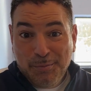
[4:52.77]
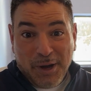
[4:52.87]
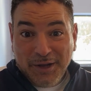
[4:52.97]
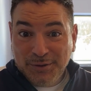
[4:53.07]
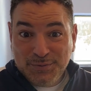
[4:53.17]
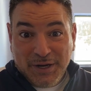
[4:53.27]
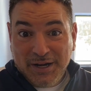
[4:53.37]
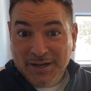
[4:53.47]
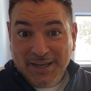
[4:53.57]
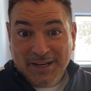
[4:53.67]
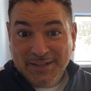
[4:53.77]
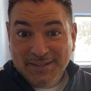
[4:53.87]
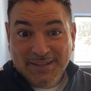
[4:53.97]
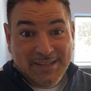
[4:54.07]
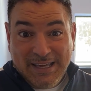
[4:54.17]
Michael's ready to get
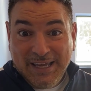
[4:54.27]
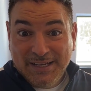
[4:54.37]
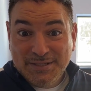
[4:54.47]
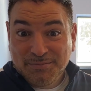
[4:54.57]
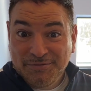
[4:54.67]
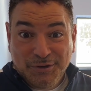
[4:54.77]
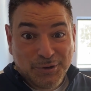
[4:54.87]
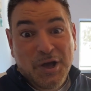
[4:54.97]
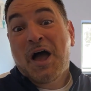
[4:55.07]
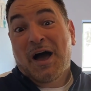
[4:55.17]
into eating some food.